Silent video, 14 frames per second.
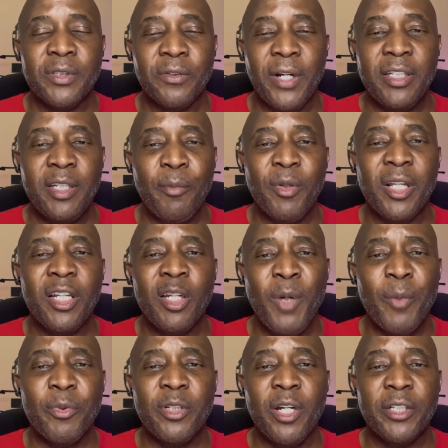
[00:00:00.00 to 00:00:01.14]
So I typically do
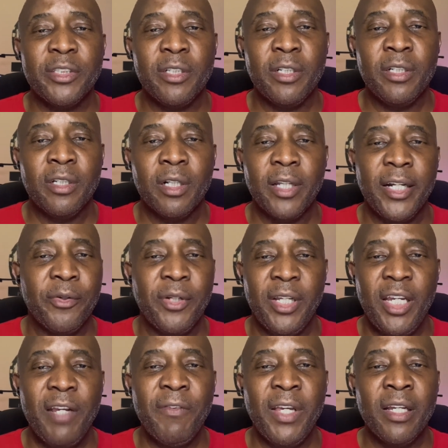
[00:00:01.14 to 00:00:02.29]
my production later in the
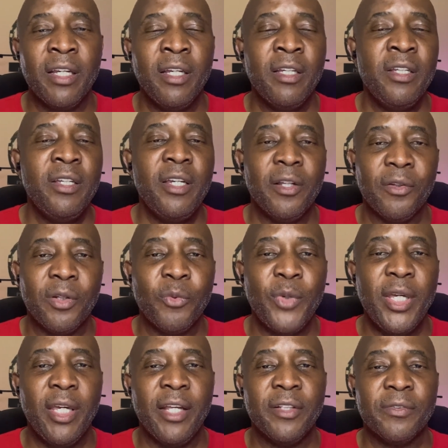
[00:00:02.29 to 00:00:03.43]
evening, then on the
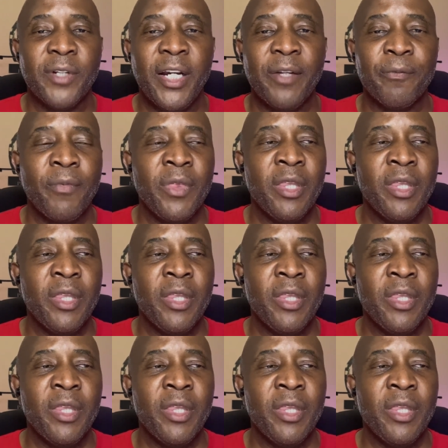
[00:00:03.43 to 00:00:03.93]
weekends, right?